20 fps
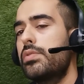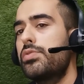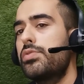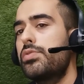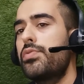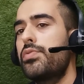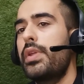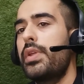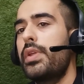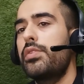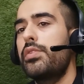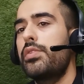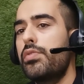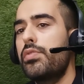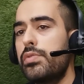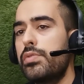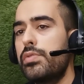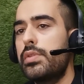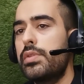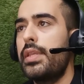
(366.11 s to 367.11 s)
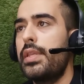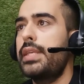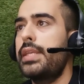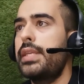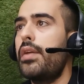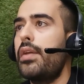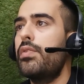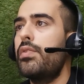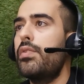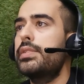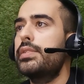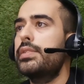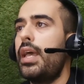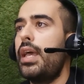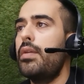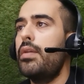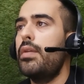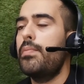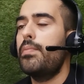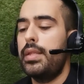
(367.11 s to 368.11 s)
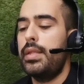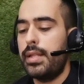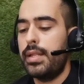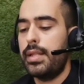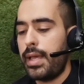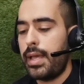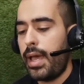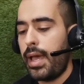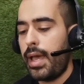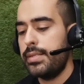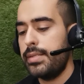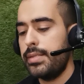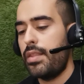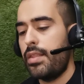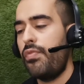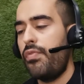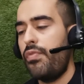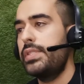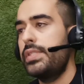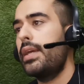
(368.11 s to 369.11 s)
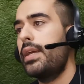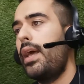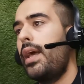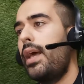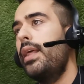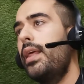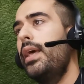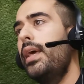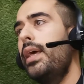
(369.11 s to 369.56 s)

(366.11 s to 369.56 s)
to reduce the cycle time and enhance the physical